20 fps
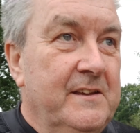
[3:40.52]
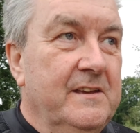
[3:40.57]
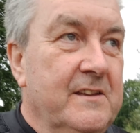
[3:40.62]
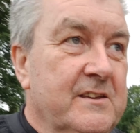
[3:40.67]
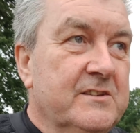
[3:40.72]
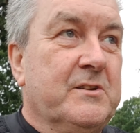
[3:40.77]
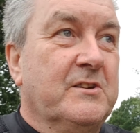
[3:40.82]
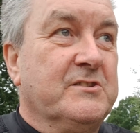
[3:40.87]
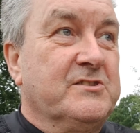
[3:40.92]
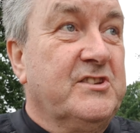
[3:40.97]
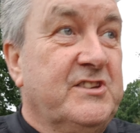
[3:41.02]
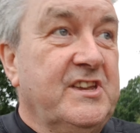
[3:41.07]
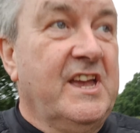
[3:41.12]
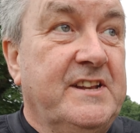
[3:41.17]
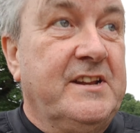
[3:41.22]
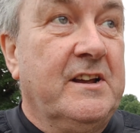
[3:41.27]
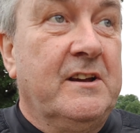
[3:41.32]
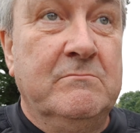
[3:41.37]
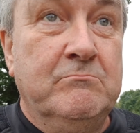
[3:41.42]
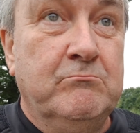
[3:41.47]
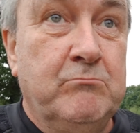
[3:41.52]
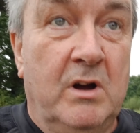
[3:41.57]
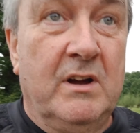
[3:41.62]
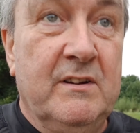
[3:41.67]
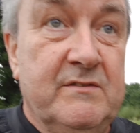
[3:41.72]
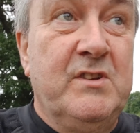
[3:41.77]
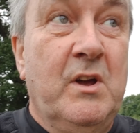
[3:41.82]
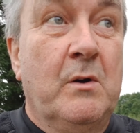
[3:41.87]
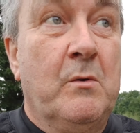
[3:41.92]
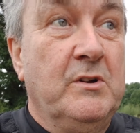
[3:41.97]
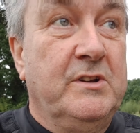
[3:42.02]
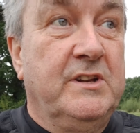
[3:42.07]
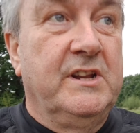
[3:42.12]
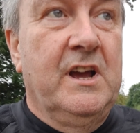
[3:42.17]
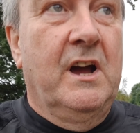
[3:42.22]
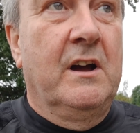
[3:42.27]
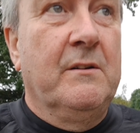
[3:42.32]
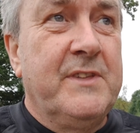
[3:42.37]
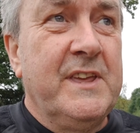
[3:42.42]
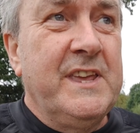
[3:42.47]
So as I said, I've no idea,
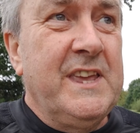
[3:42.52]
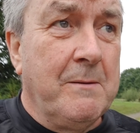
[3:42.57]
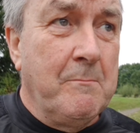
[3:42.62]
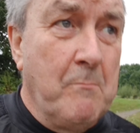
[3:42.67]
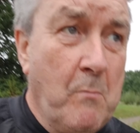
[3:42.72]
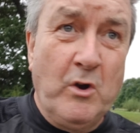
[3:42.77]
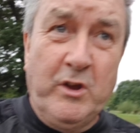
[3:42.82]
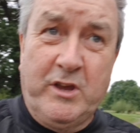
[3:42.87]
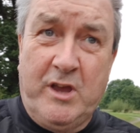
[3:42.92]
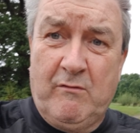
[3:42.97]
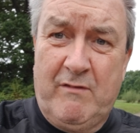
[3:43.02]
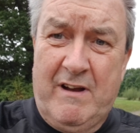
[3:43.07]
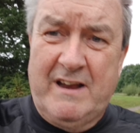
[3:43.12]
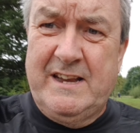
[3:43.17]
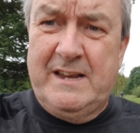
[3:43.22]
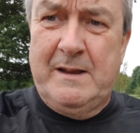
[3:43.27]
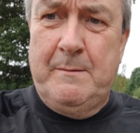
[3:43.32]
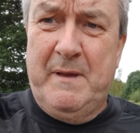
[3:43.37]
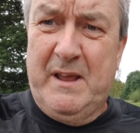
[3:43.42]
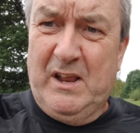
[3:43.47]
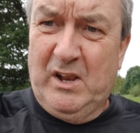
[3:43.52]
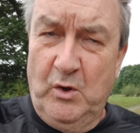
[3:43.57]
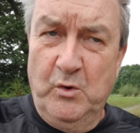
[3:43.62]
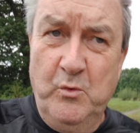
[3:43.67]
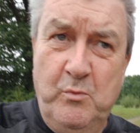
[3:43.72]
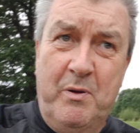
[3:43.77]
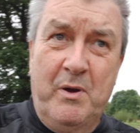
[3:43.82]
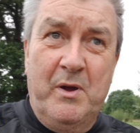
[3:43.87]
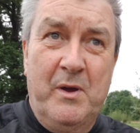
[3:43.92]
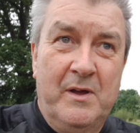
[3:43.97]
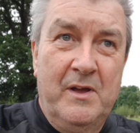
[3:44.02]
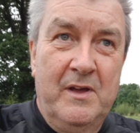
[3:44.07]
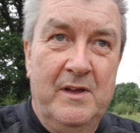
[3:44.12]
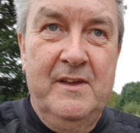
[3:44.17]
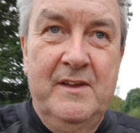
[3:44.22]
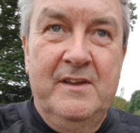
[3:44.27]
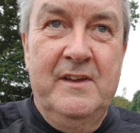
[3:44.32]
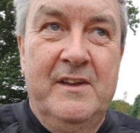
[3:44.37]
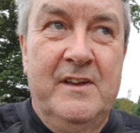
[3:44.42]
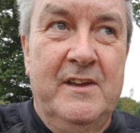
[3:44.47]
I think it might go around in a big loop.
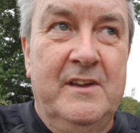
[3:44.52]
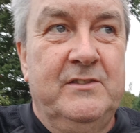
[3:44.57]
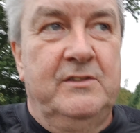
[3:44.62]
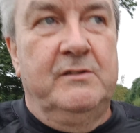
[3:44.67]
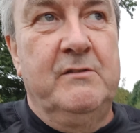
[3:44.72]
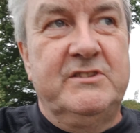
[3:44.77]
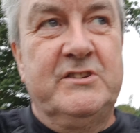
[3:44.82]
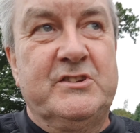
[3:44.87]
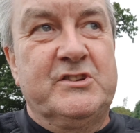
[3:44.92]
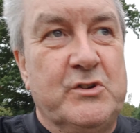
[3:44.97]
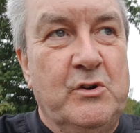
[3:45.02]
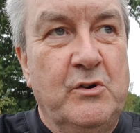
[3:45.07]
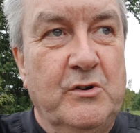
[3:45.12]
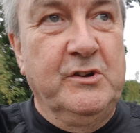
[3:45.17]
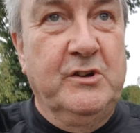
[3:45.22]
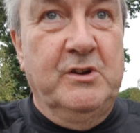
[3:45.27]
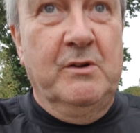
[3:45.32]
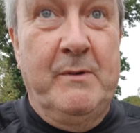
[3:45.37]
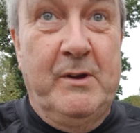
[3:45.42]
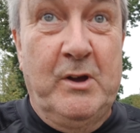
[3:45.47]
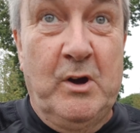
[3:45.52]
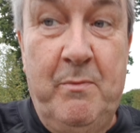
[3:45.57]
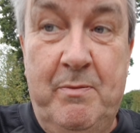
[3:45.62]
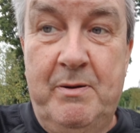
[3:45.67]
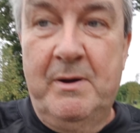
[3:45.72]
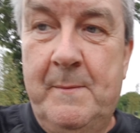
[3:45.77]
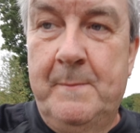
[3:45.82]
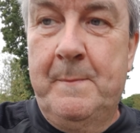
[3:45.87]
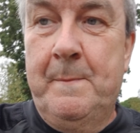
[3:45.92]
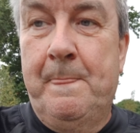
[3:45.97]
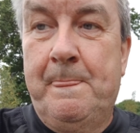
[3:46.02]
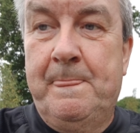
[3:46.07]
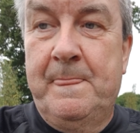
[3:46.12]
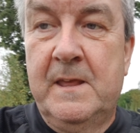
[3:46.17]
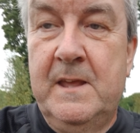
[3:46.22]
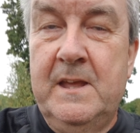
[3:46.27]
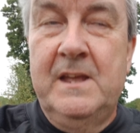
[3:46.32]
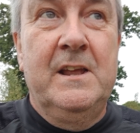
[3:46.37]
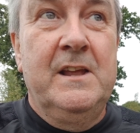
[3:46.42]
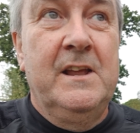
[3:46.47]
There is a sign coming up.
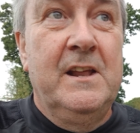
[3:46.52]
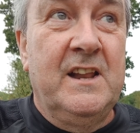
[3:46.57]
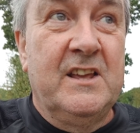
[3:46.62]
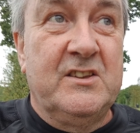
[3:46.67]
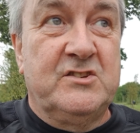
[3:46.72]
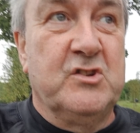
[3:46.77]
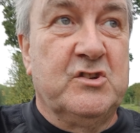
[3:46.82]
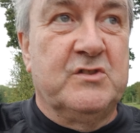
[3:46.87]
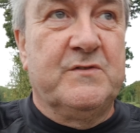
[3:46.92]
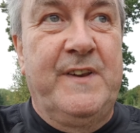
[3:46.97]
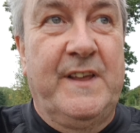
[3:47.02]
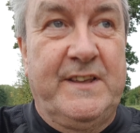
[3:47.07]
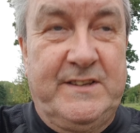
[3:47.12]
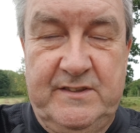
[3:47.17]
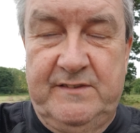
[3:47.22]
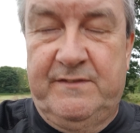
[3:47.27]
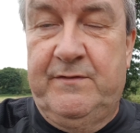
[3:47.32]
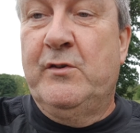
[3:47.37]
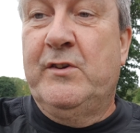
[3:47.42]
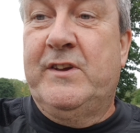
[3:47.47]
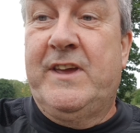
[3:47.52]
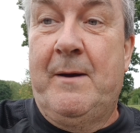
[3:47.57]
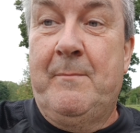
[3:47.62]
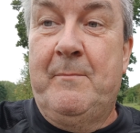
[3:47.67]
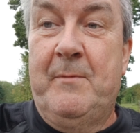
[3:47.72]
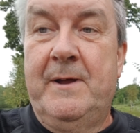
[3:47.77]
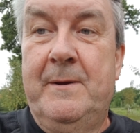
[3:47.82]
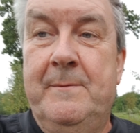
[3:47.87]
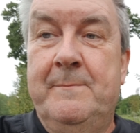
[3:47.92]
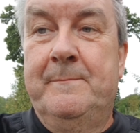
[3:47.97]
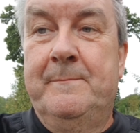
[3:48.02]
Let's just flick to the front camera.